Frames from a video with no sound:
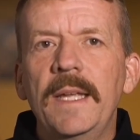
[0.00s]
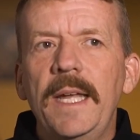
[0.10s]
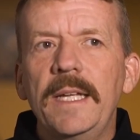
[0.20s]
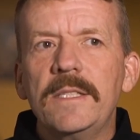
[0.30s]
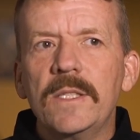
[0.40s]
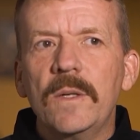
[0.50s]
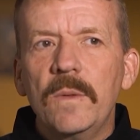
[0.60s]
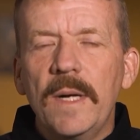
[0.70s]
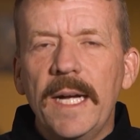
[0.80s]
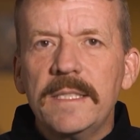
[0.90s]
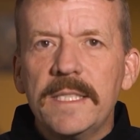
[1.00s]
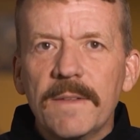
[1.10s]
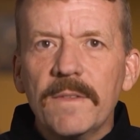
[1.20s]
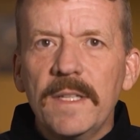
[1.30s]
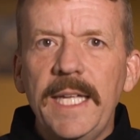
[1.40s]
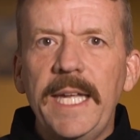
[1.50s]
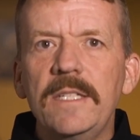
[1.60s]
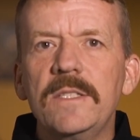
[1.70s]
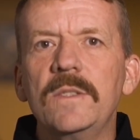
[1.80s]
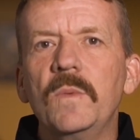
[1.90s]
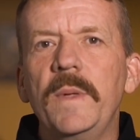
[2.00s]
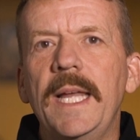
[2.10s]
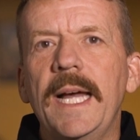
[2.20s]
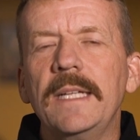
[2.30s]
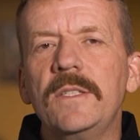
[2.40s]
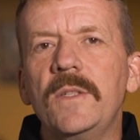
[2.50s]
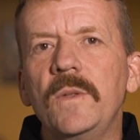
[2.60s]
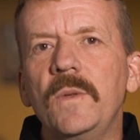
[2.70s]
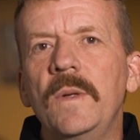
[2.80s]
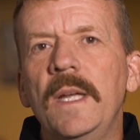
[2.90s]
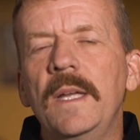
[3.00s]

And so on several occasions, we got to